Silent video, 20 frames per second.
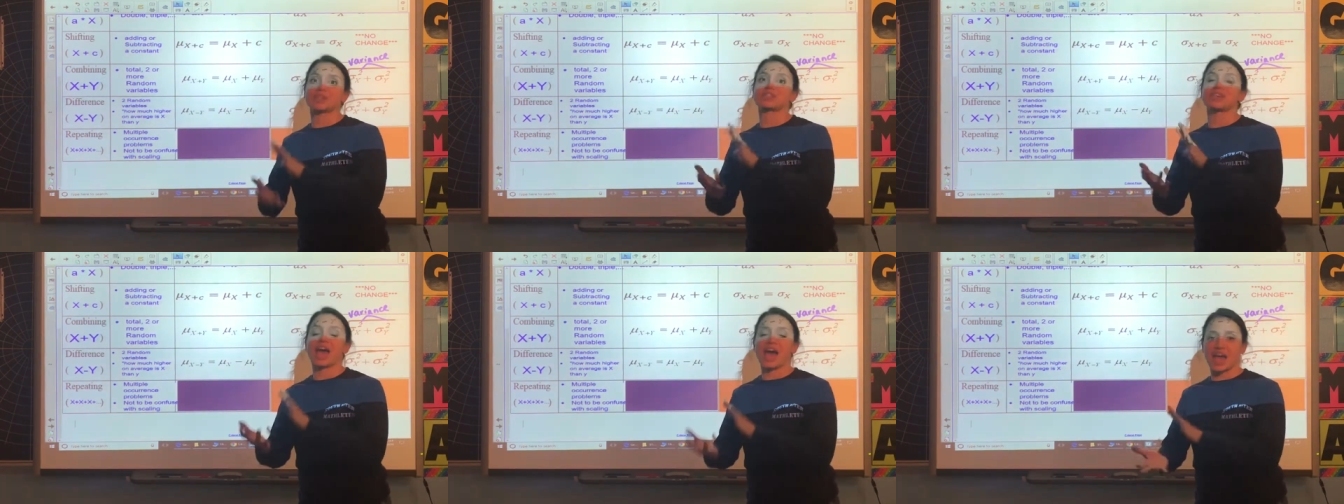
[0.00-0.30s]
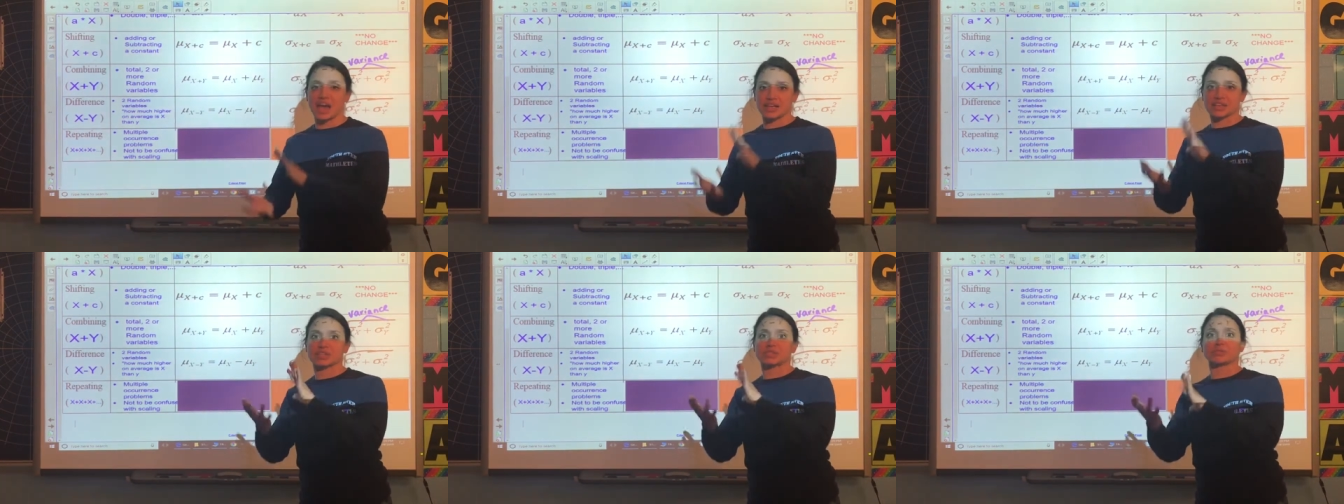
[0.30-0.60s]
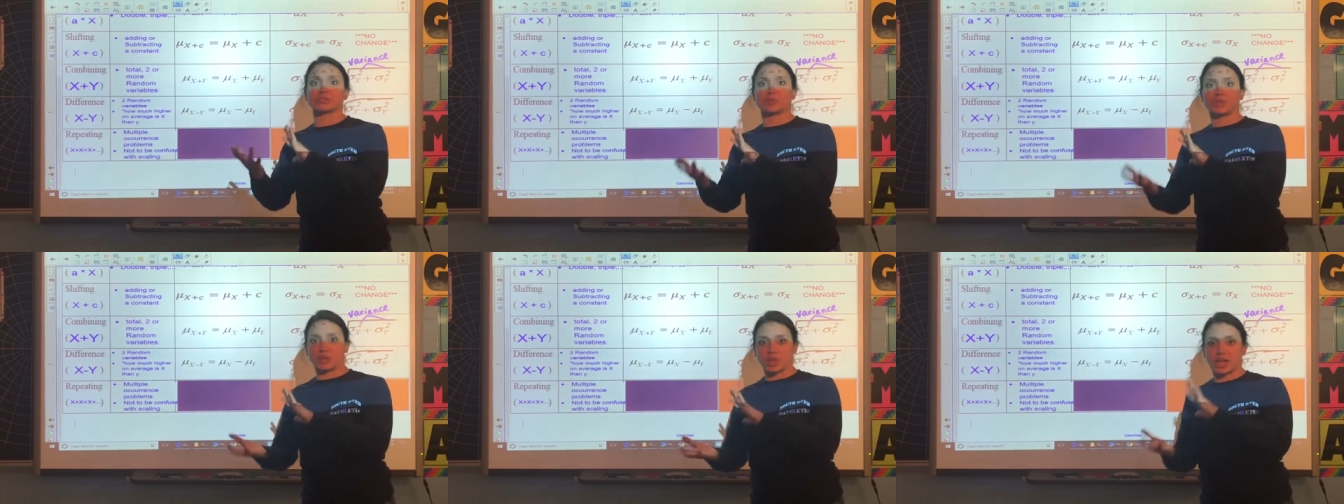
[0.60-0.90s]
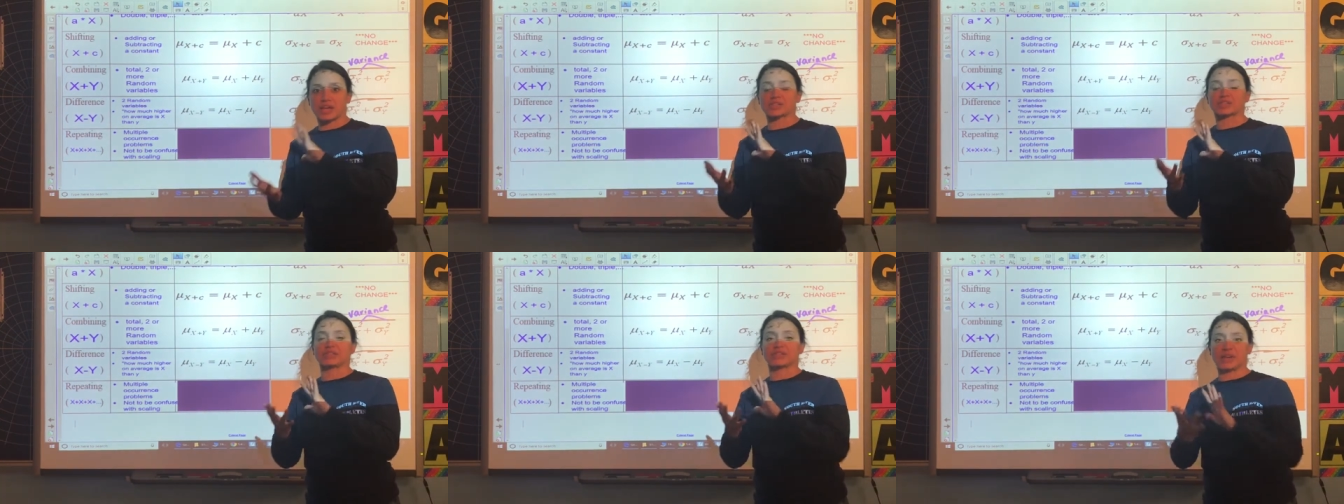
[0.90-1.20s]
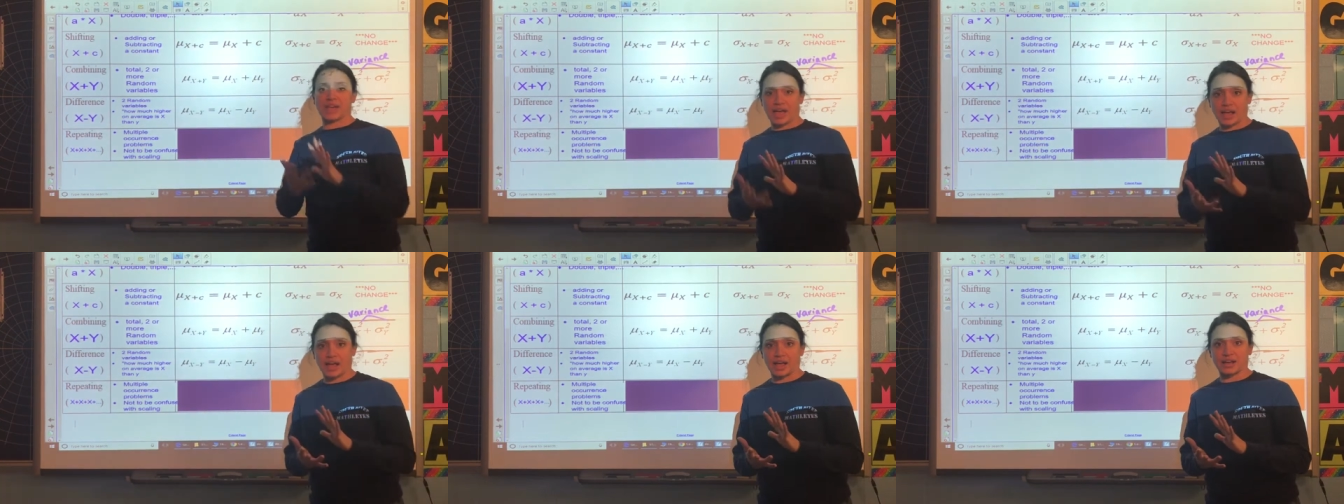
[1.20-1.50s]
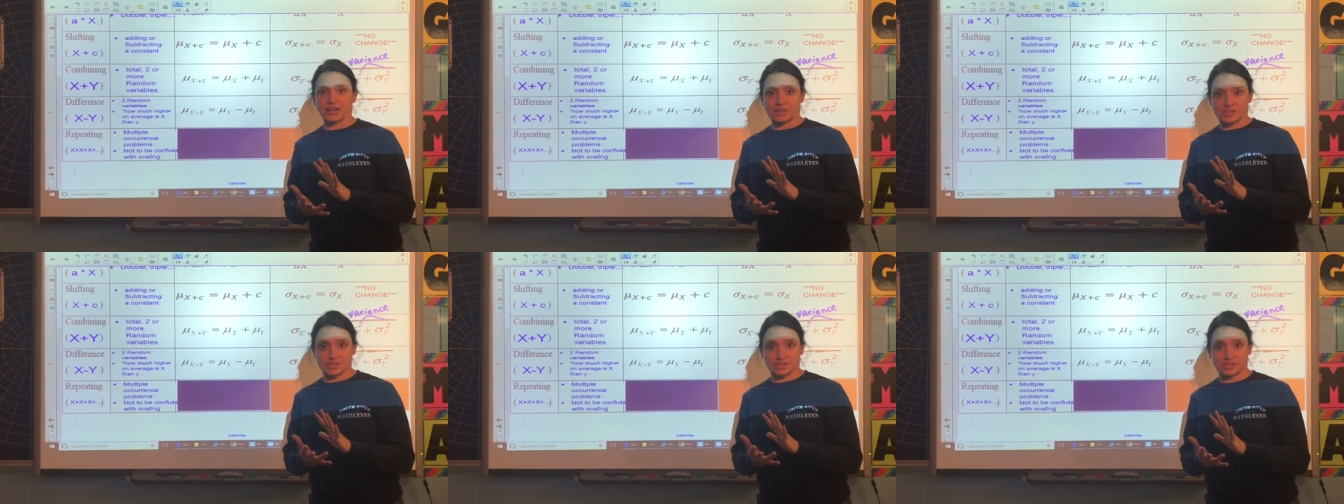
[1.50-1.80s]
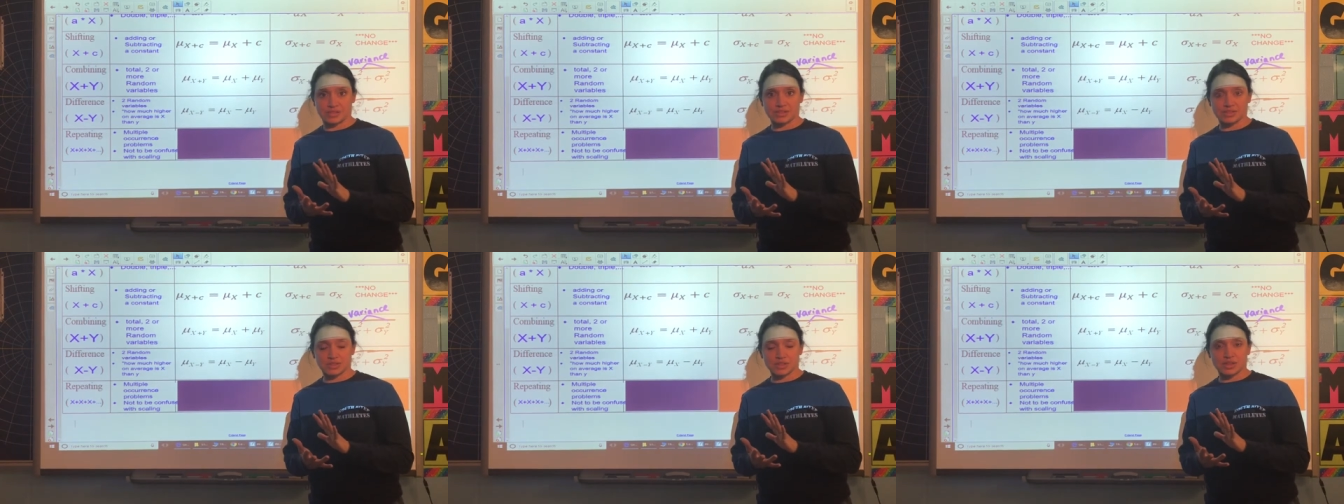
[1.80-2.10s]
as x plus
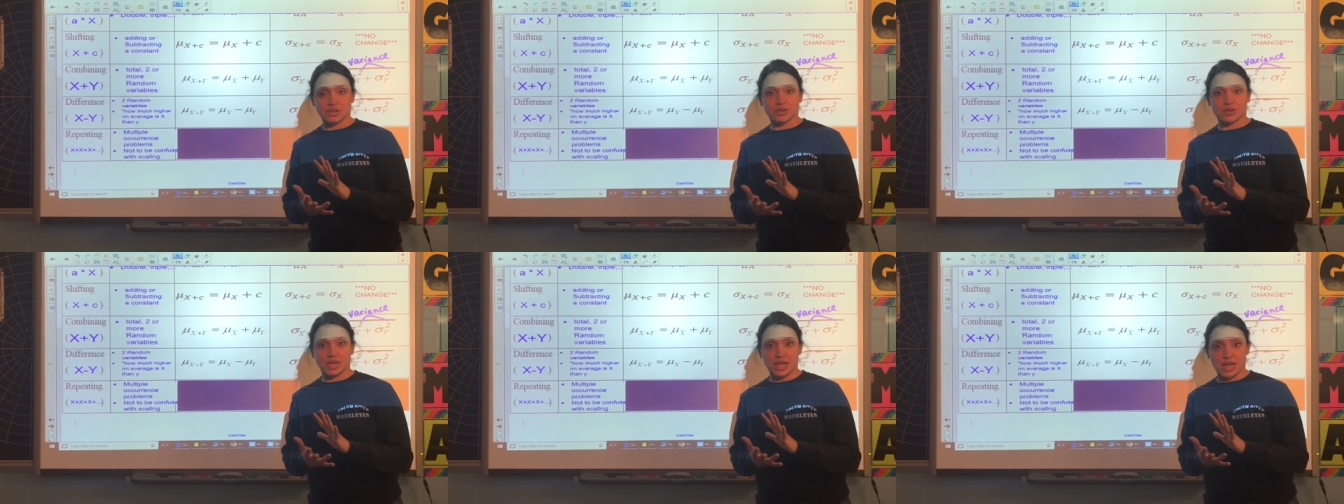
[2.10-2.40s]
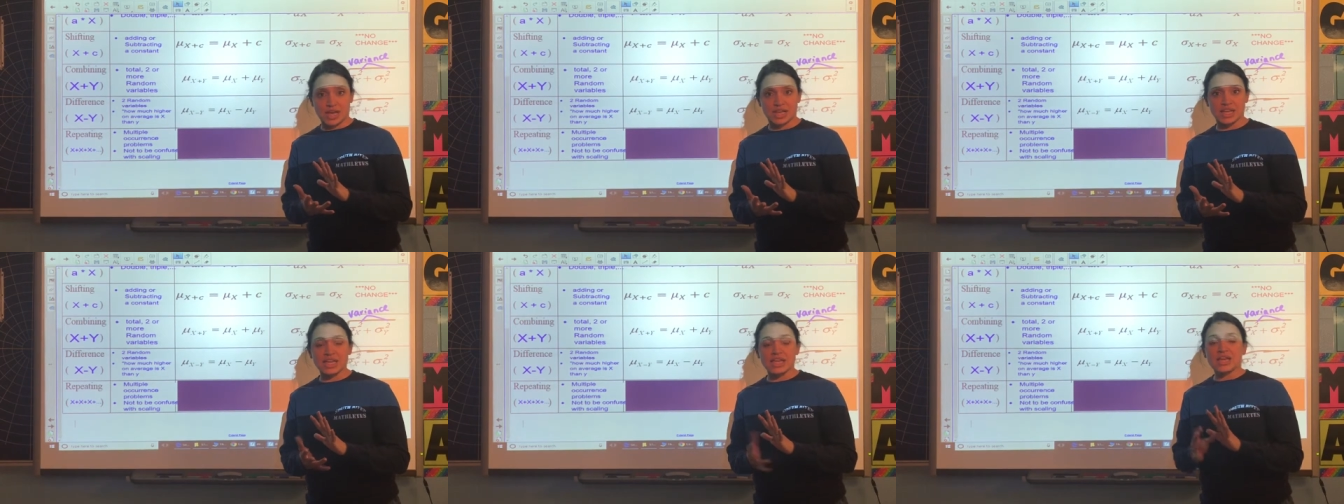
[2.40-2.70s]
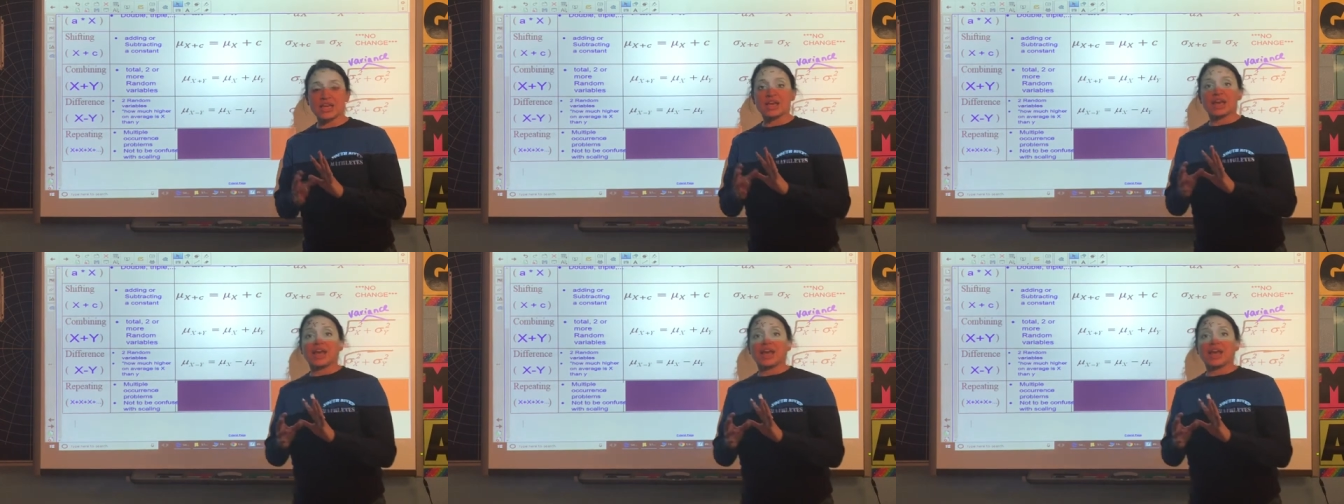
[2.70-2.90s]
x, okay?